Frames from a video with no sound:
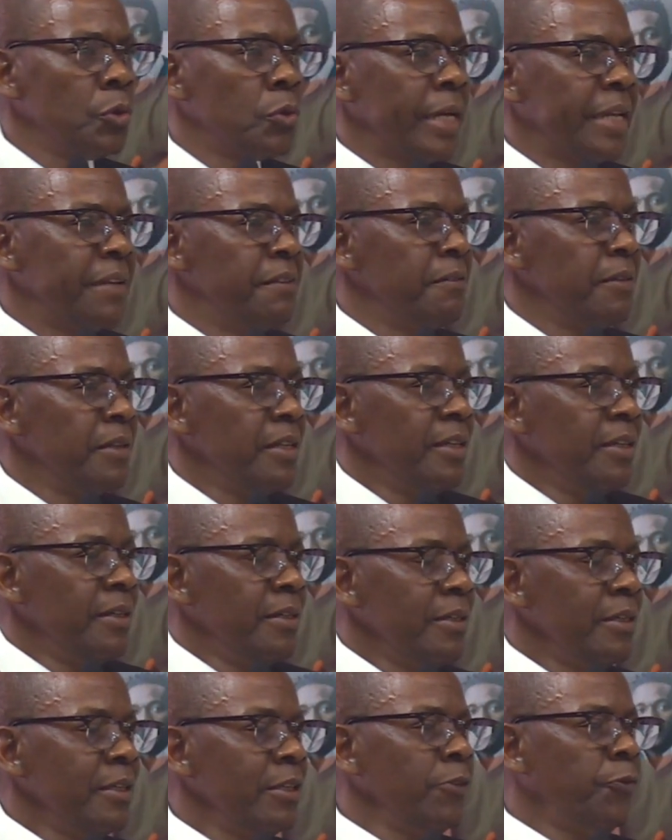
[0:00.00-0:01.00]
can,
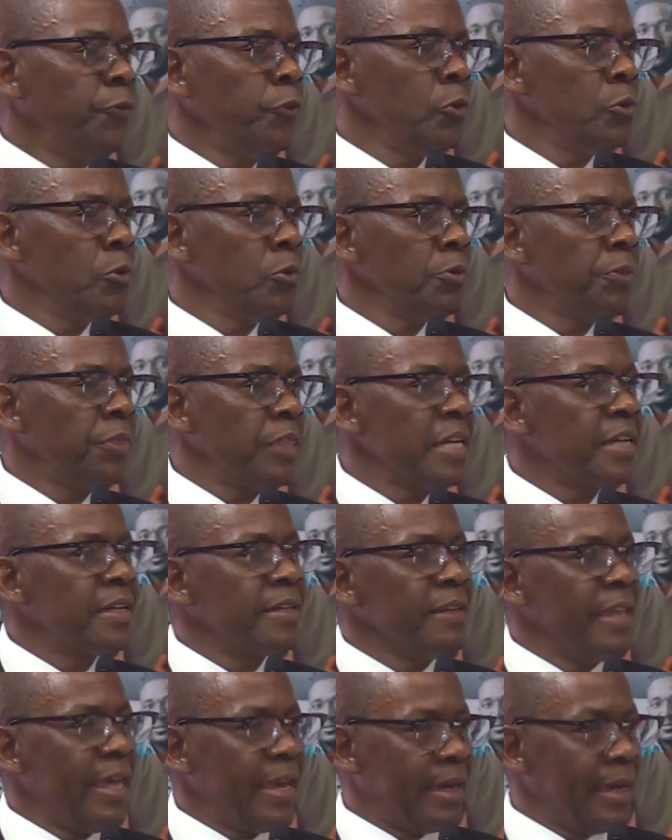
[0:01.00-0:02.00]
if you
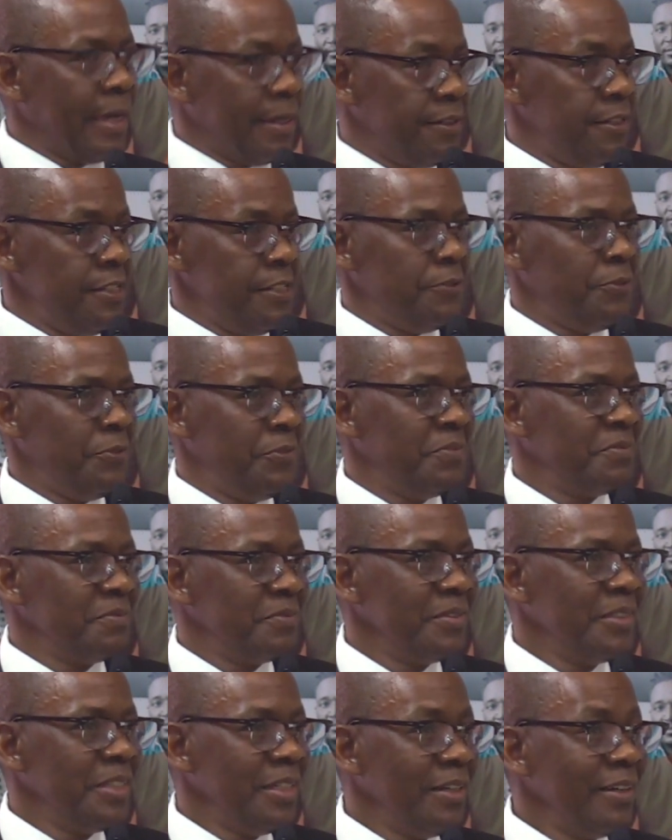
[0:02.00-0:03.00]
think negative,
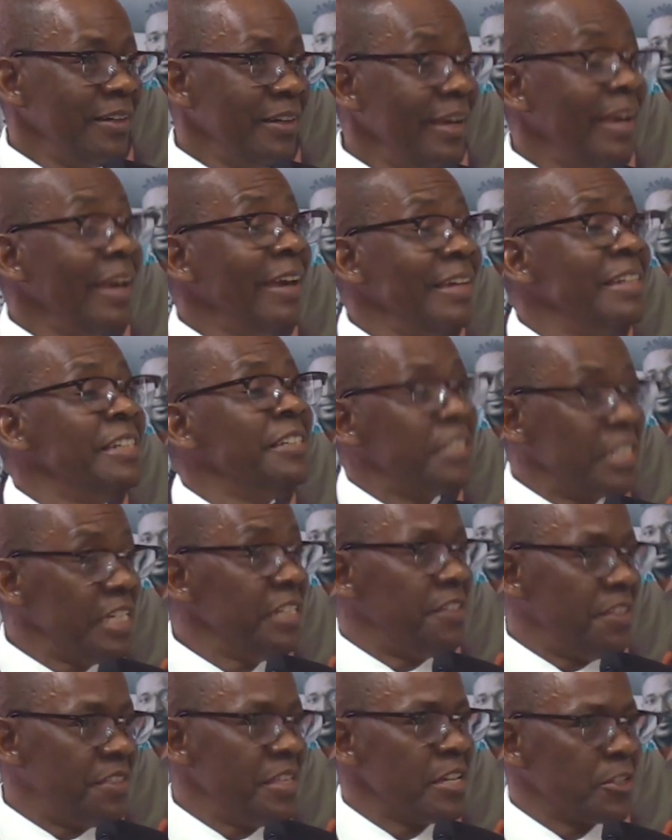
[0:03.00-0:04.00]

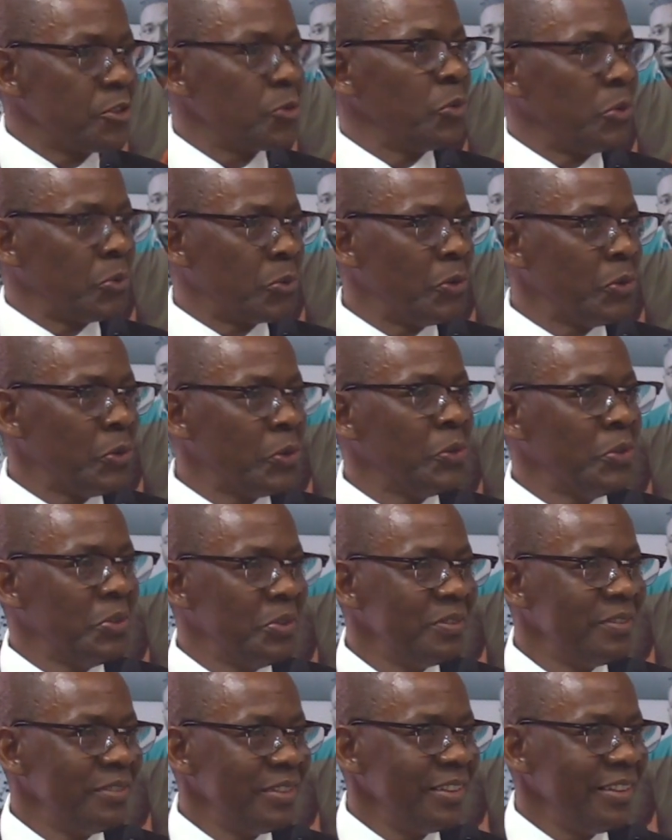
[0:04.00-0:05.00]
indeed things will
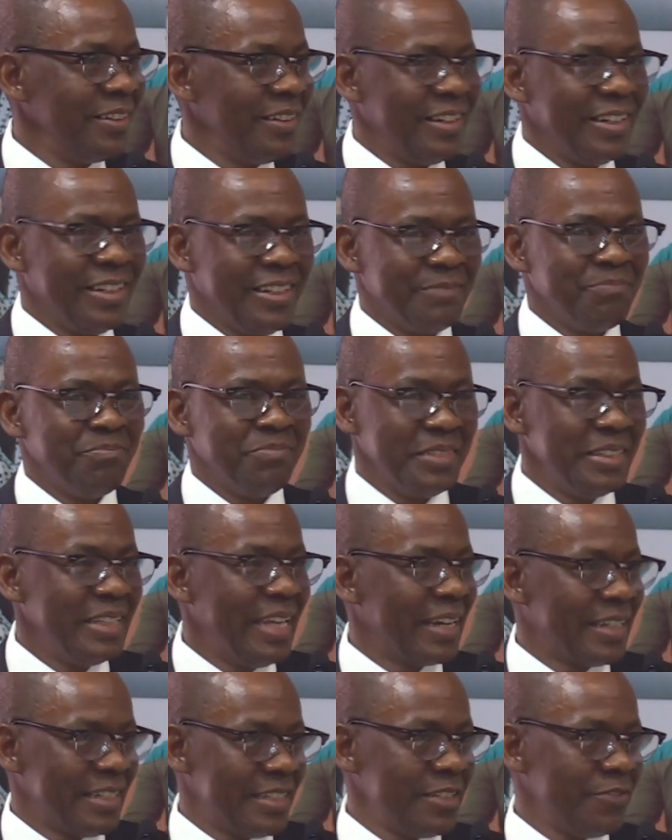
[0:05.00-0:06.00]
go
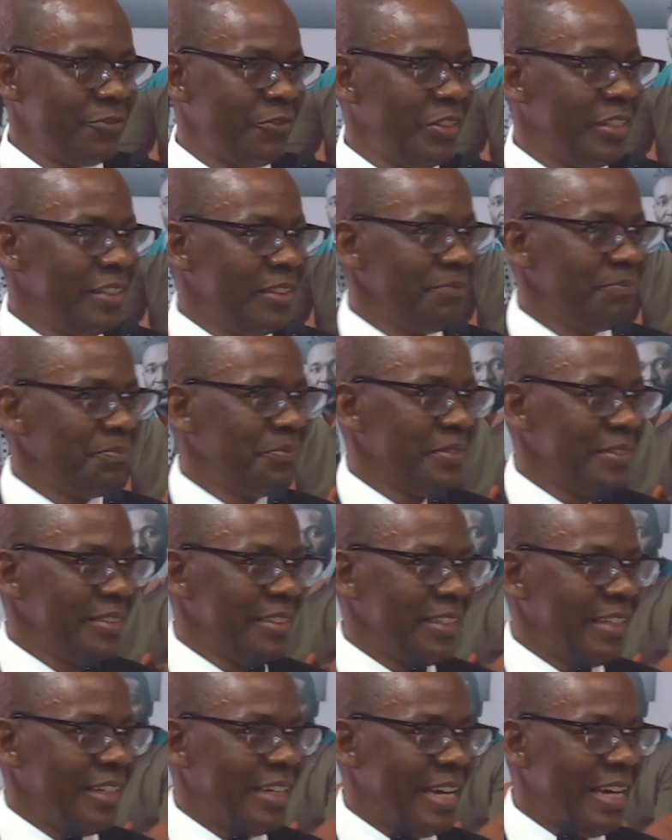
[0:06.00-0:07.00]
negatively.
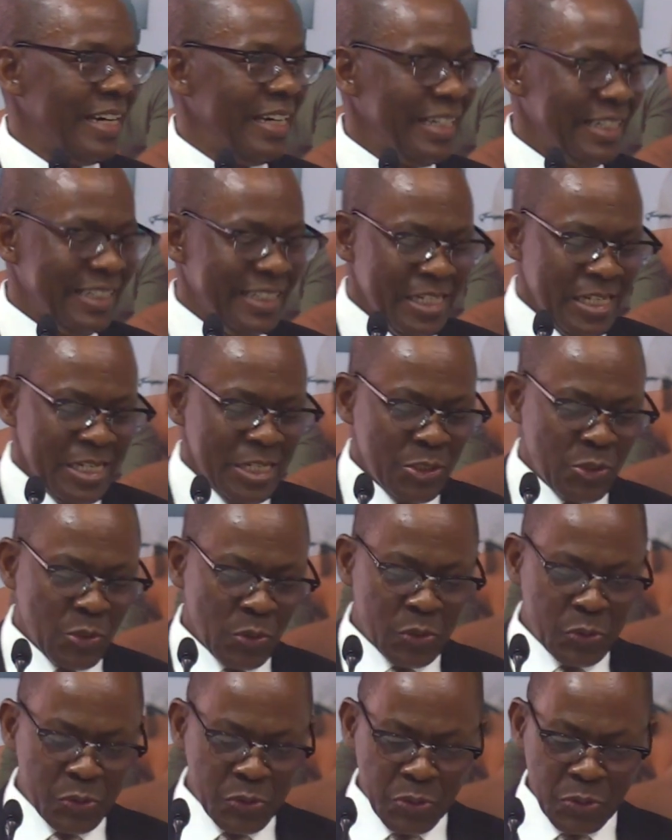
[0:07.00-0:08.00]
Yeah.
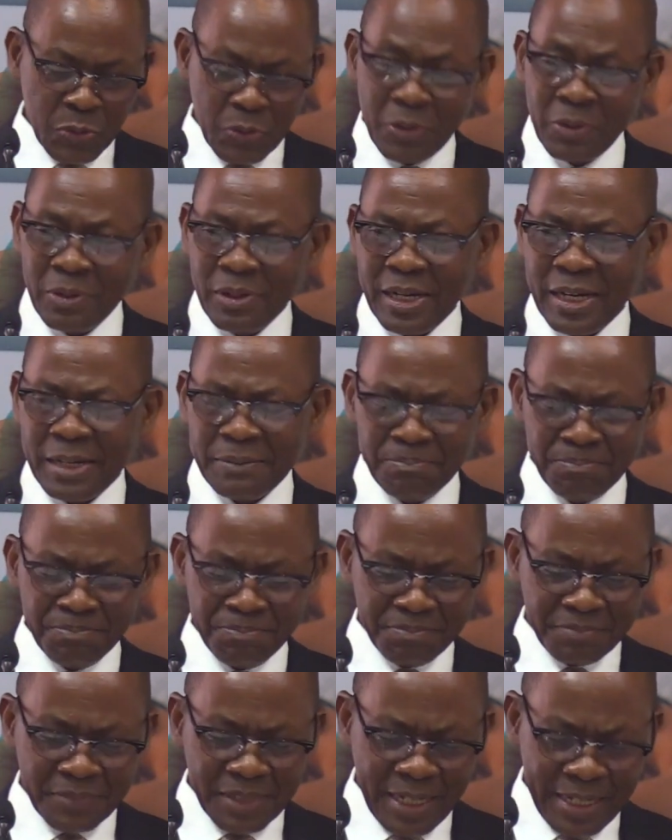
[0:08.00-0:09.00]
So
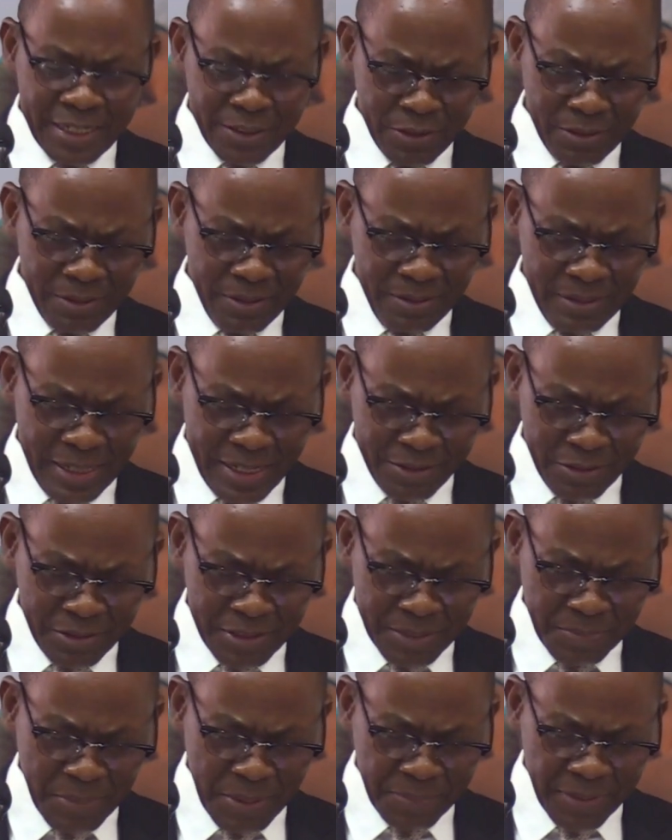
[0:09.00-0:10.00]
I
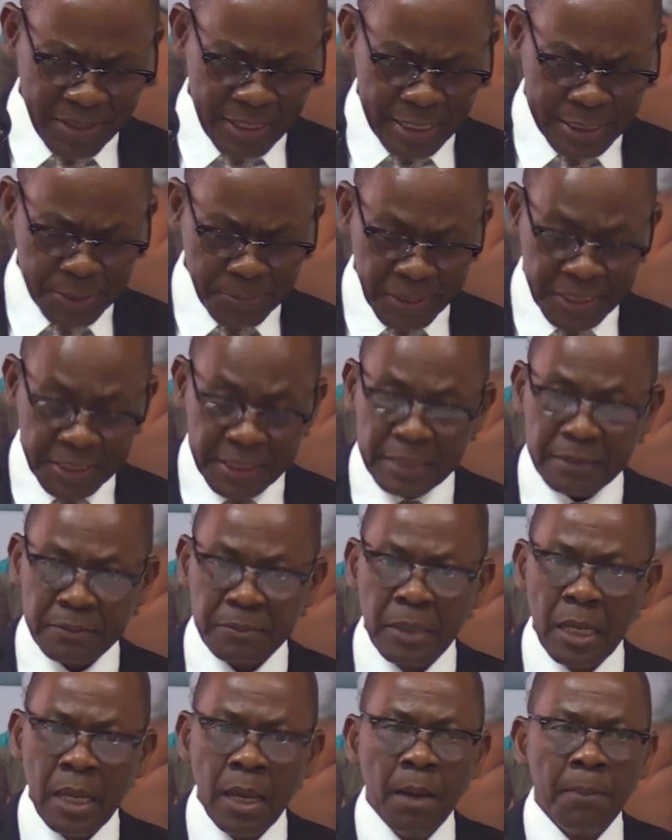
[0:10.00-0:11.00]
don't remember the
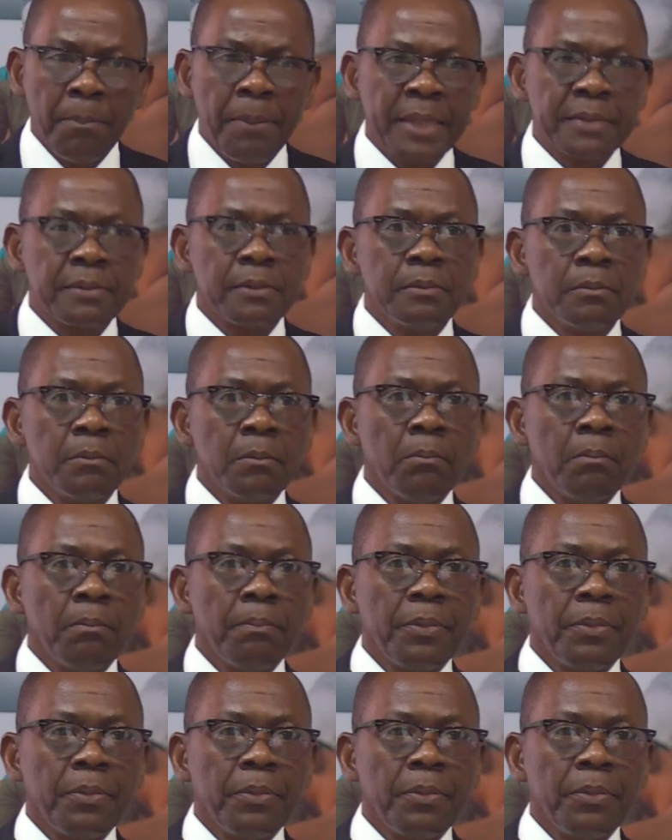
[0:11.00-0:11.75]
expression, but